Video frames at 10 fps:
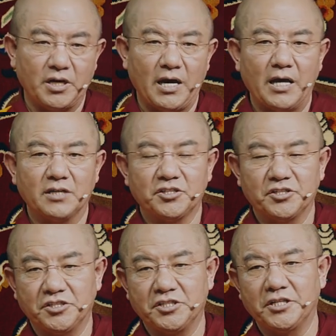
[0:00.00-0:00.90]
It
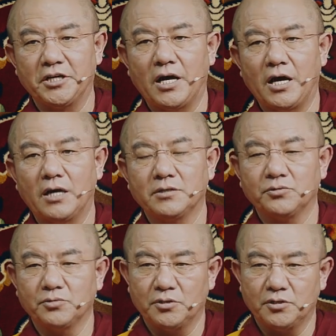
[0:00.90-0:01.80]
says in
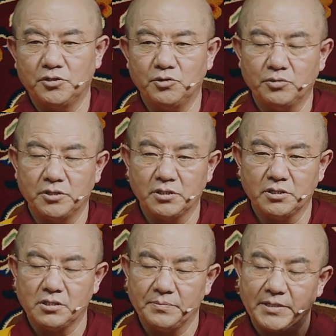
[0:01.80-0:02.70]
the
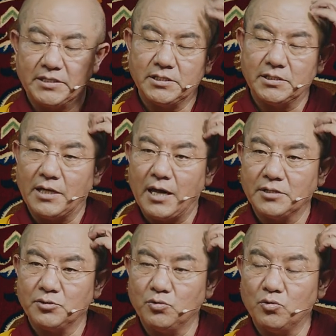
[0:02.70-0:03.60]

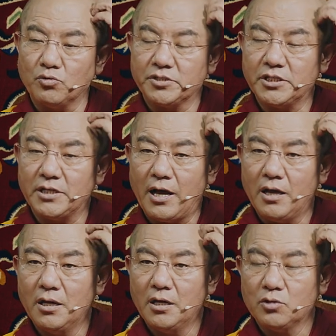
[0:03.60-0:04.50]
text
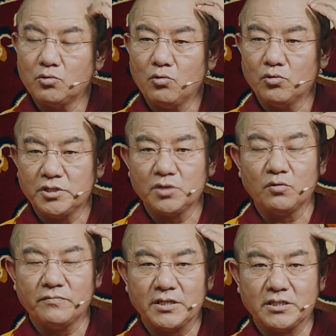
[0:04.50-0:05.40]
saying
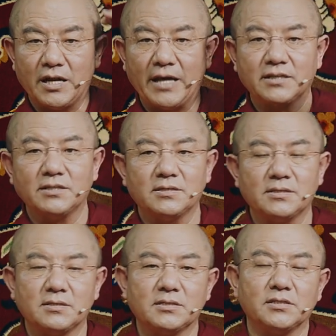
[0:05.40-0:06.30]
that
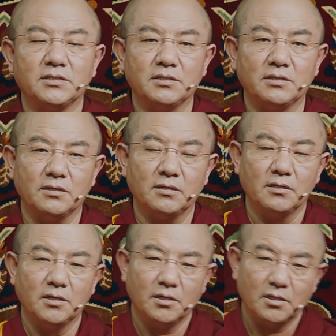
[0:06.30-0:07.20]
mostly people
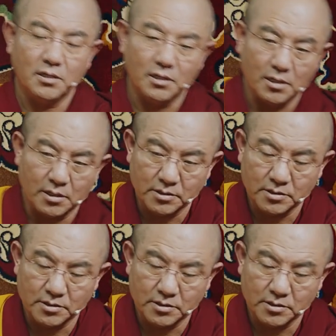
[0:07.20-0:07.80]
use